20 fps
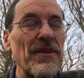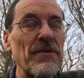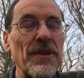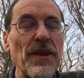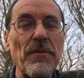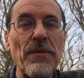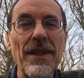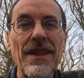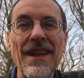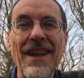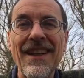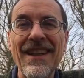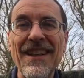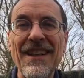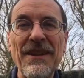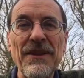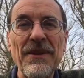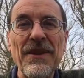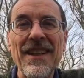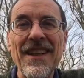Repeat
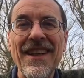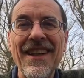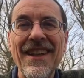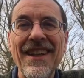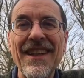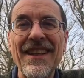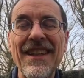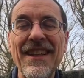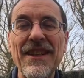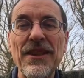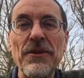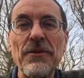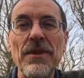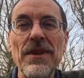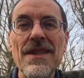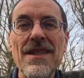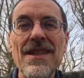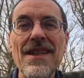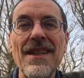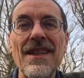hallelujah, and you
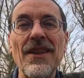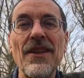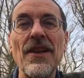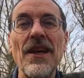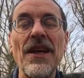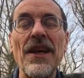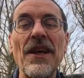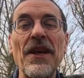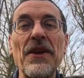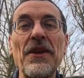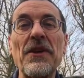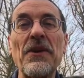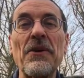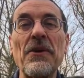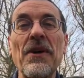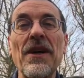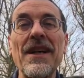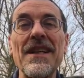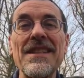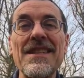will see that
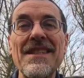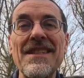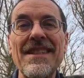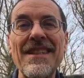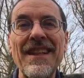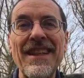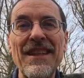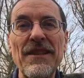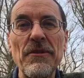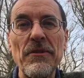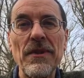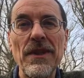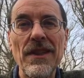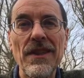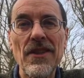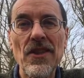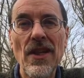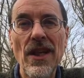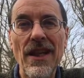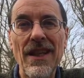your state will
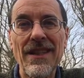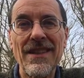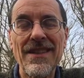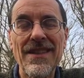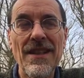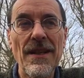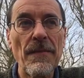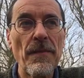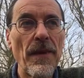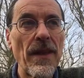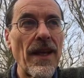change.